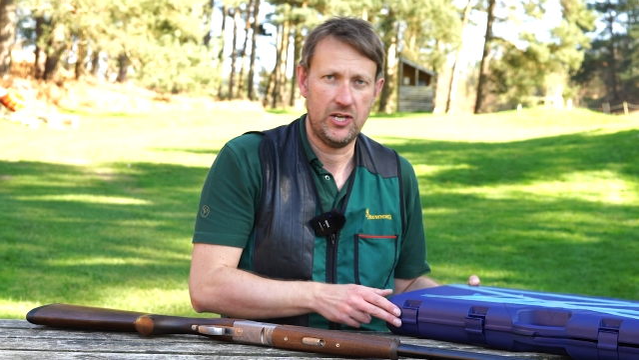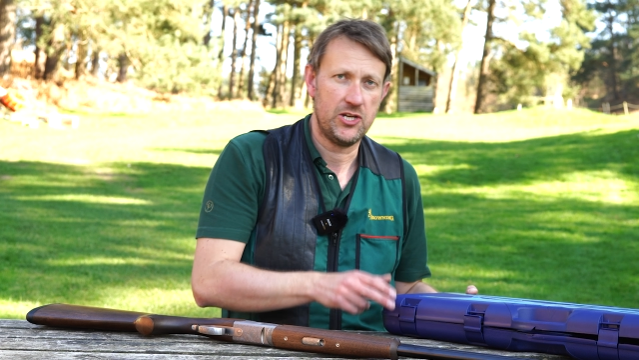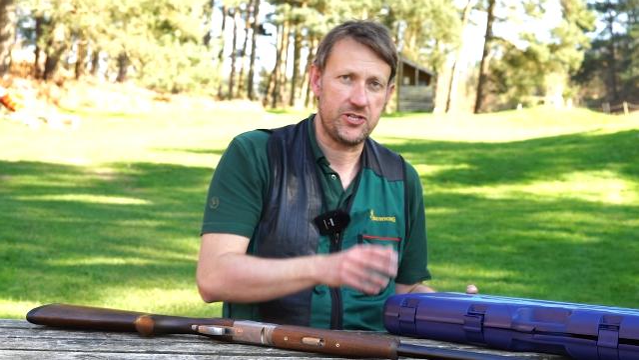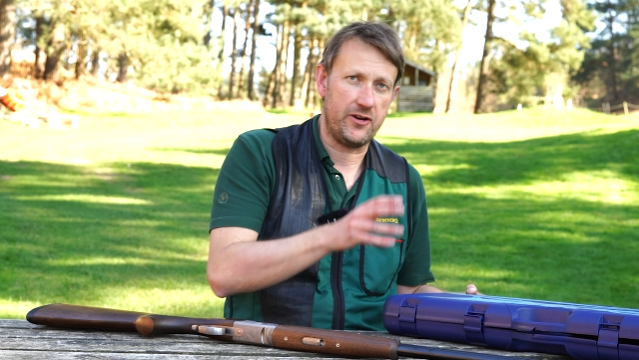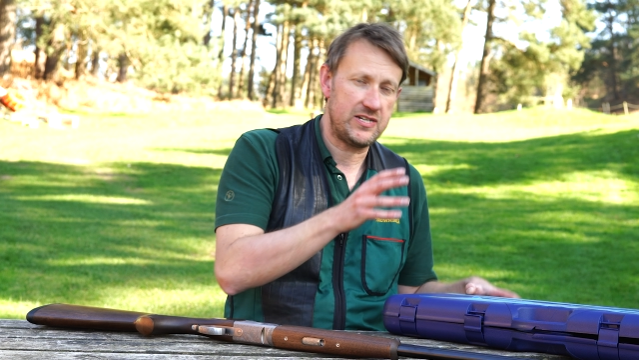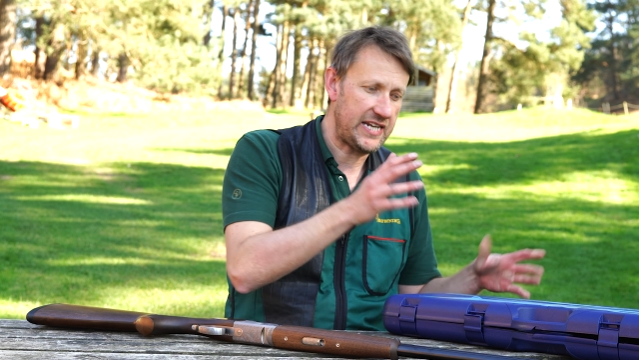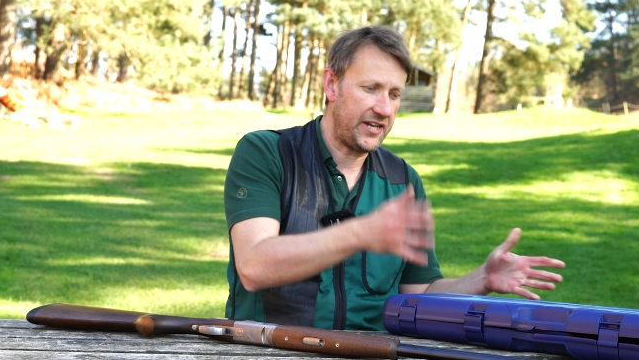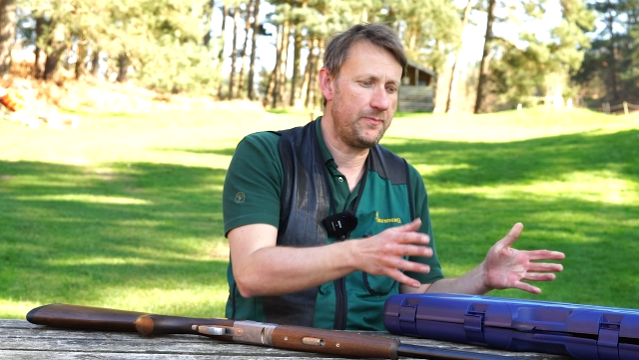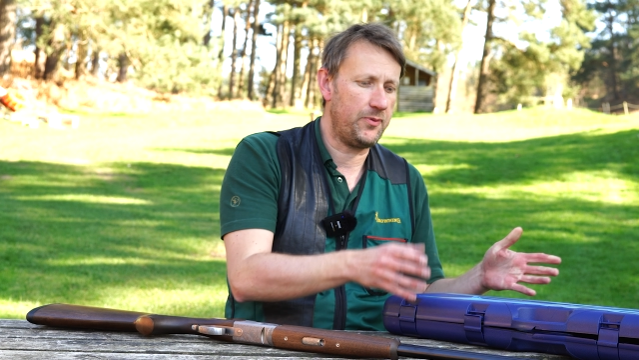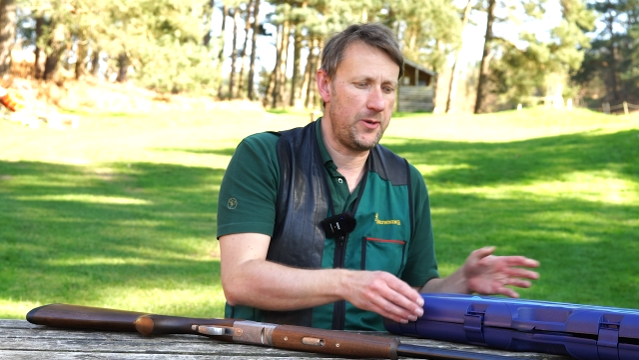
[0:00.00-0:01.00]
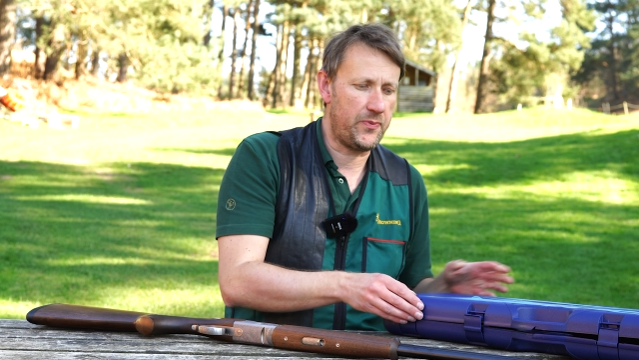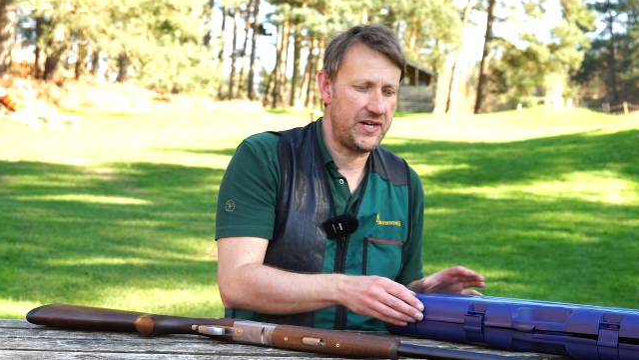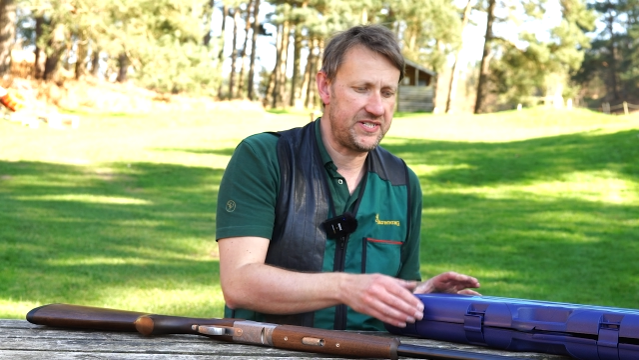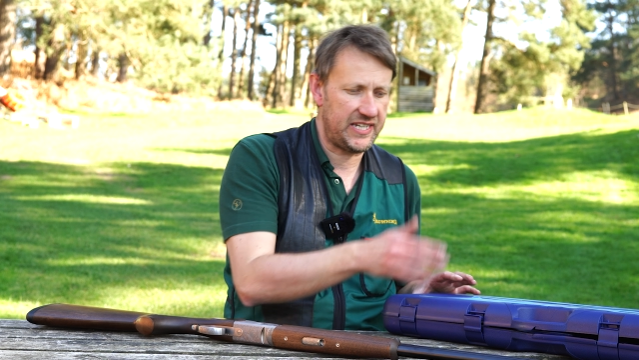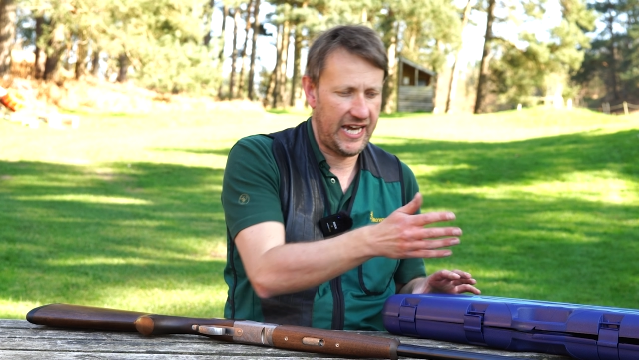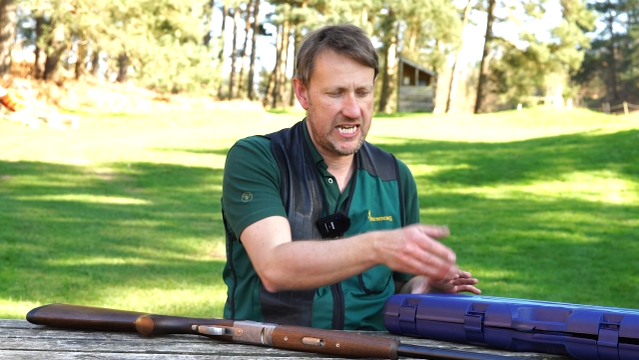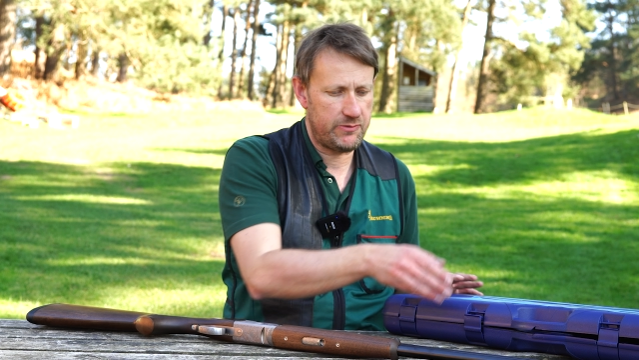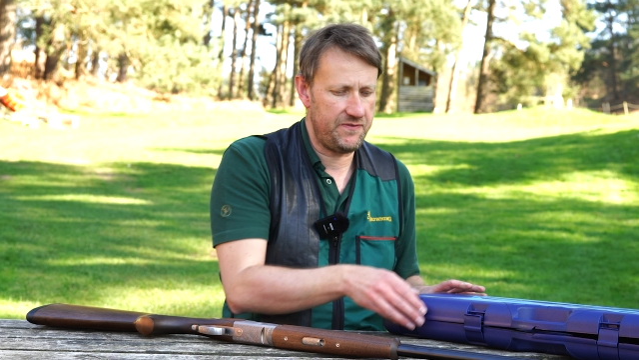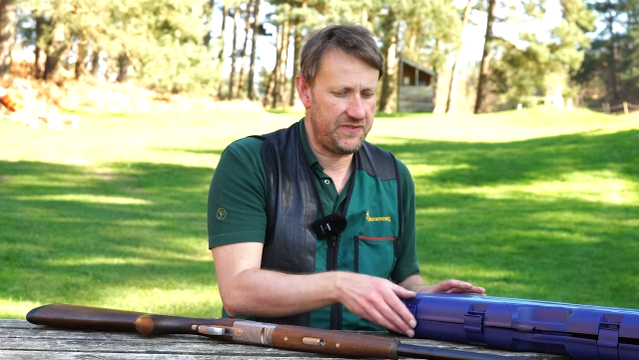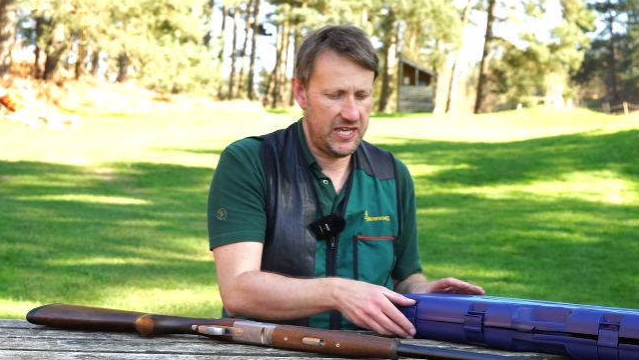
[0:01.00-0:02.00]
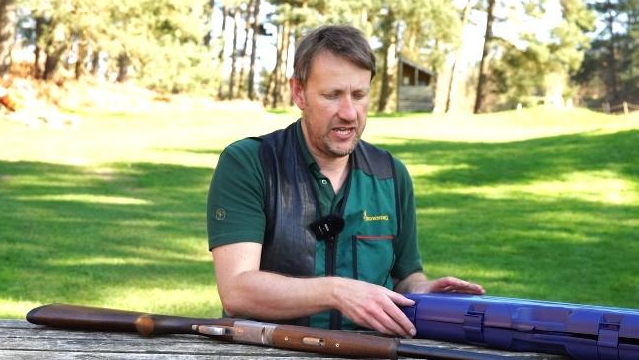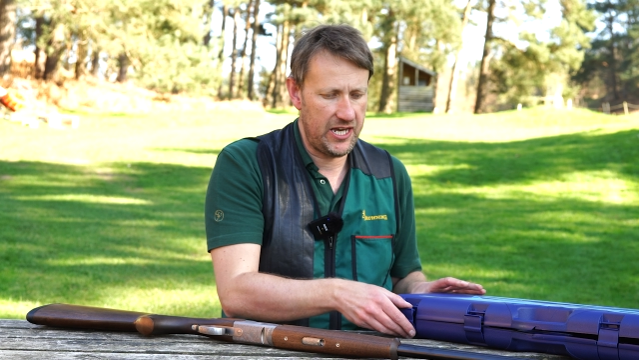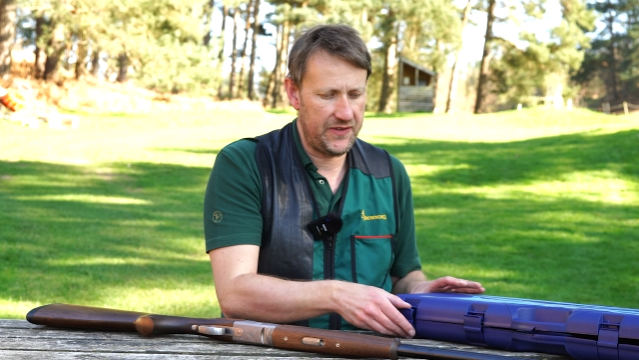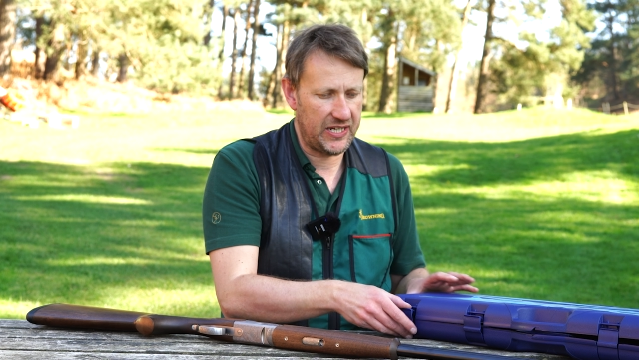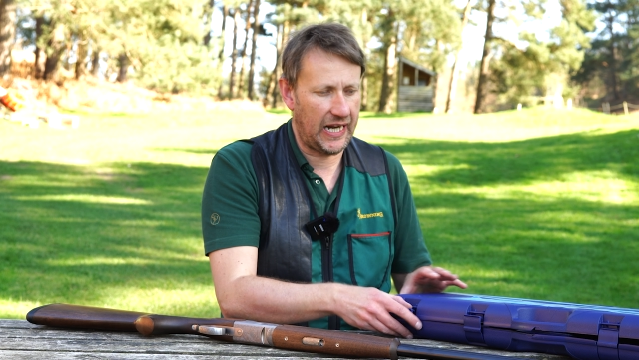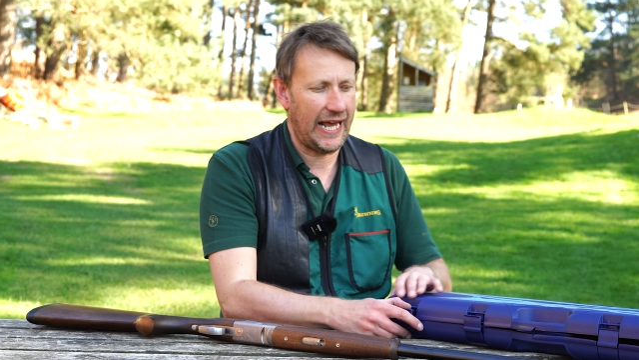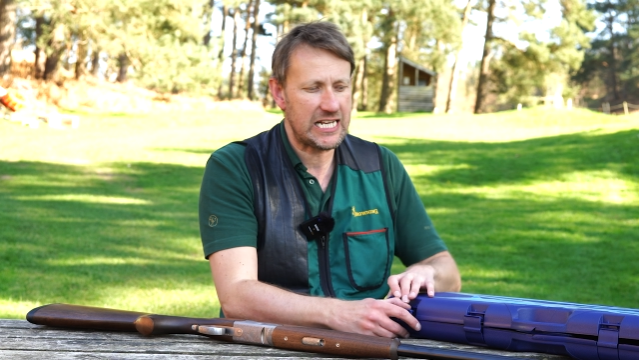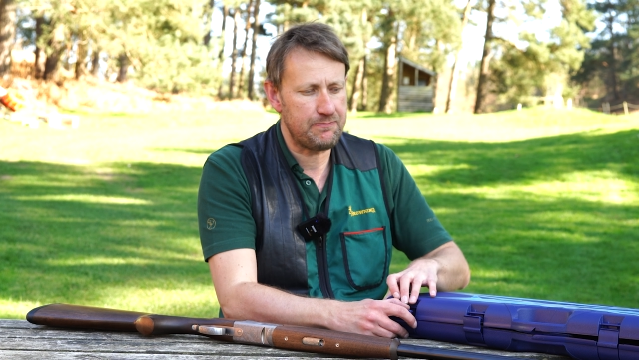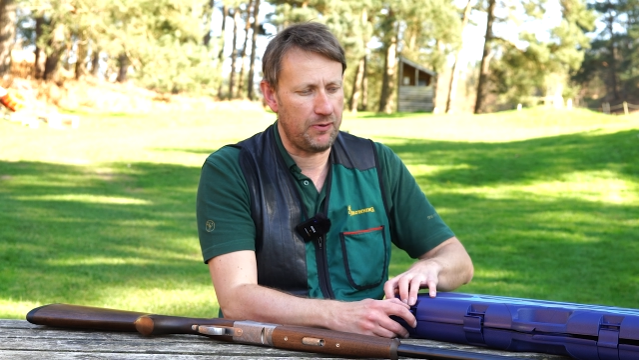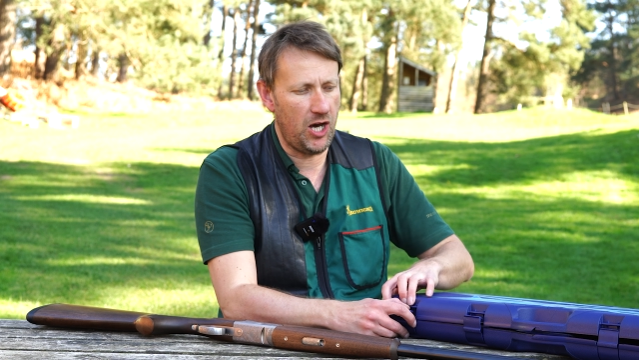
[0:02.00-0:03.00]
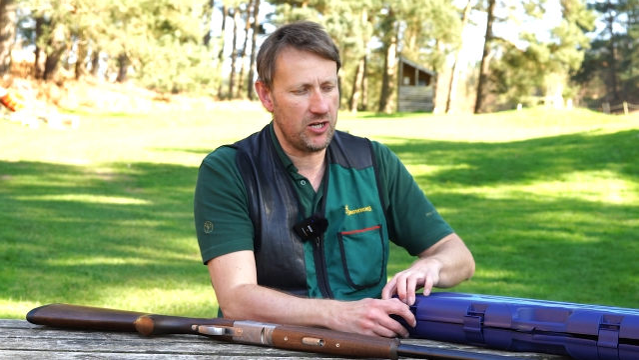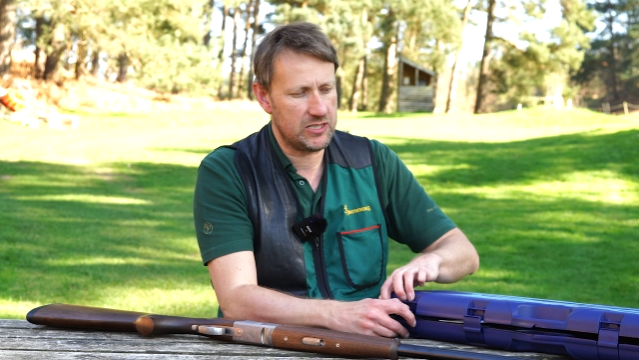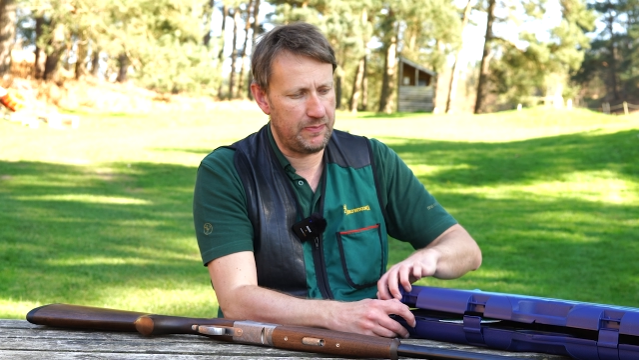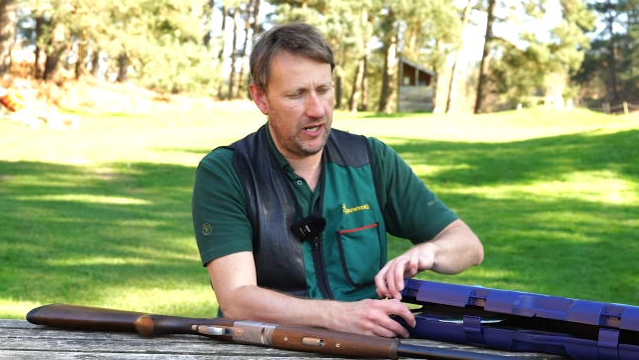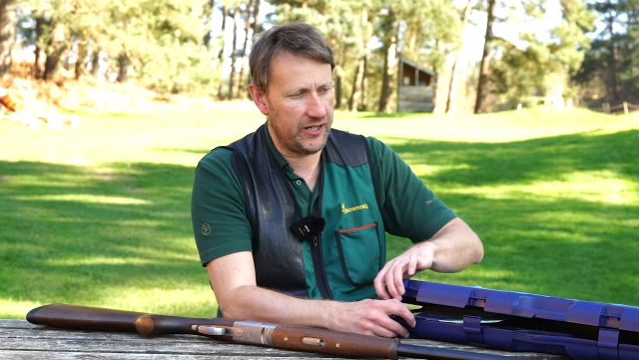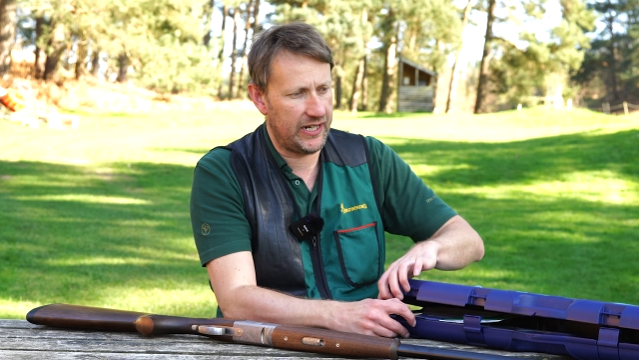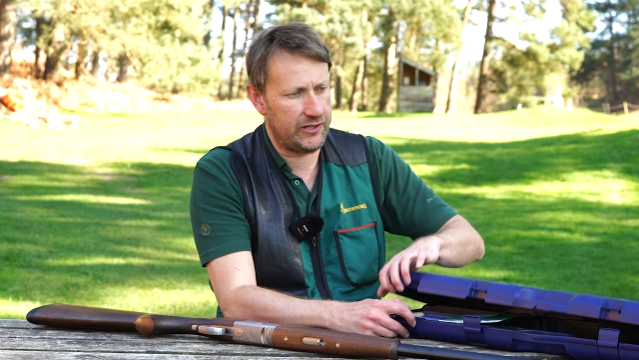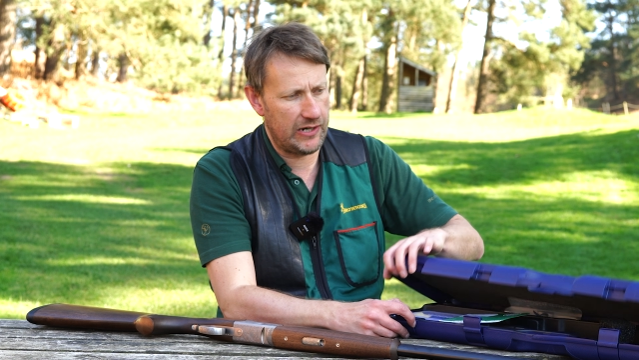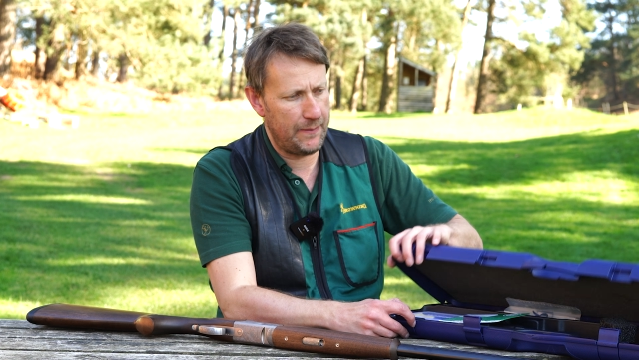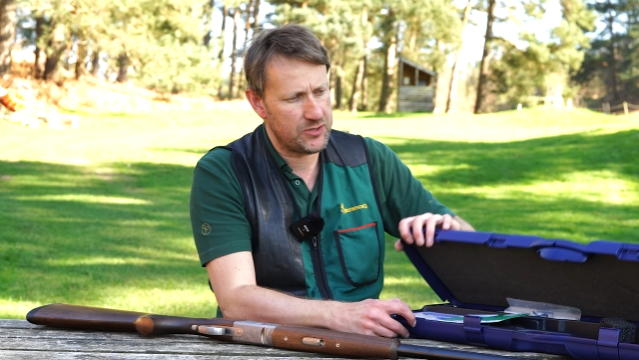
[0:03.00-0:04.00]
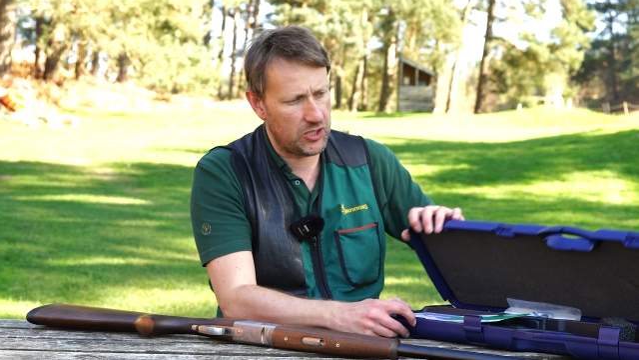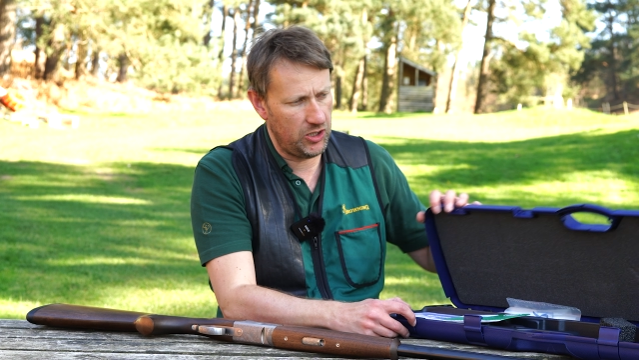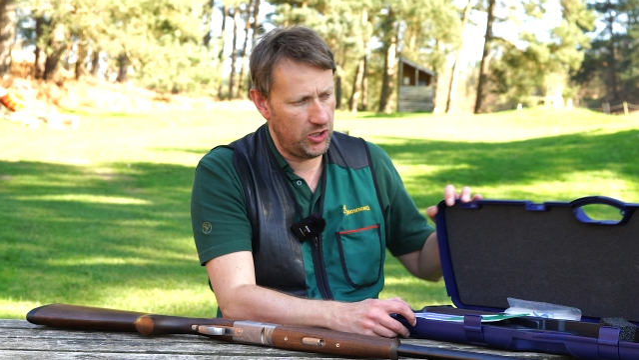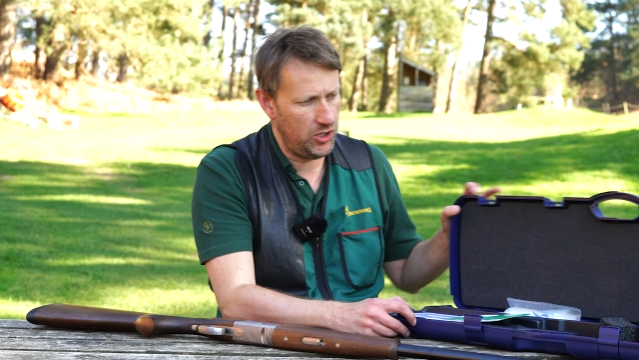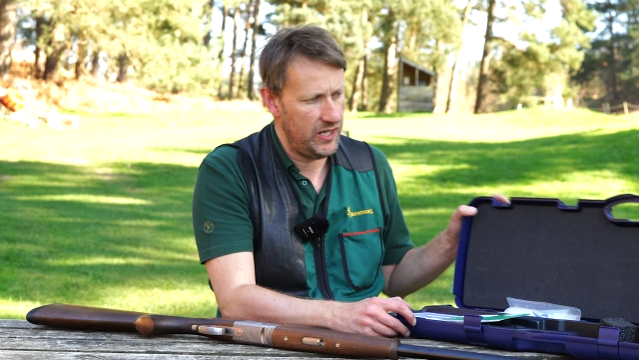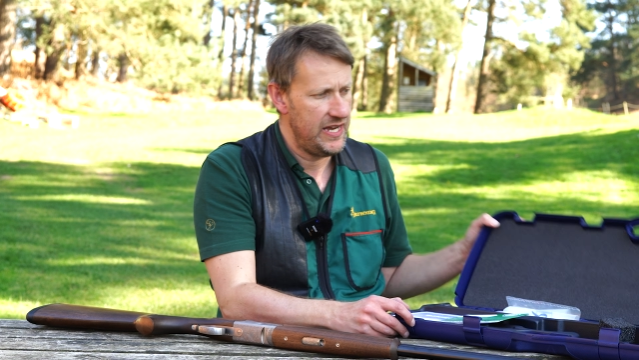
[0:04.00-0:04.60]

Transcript: So standard blue Beretta case with the clasp locks, a bit like a crab's claw,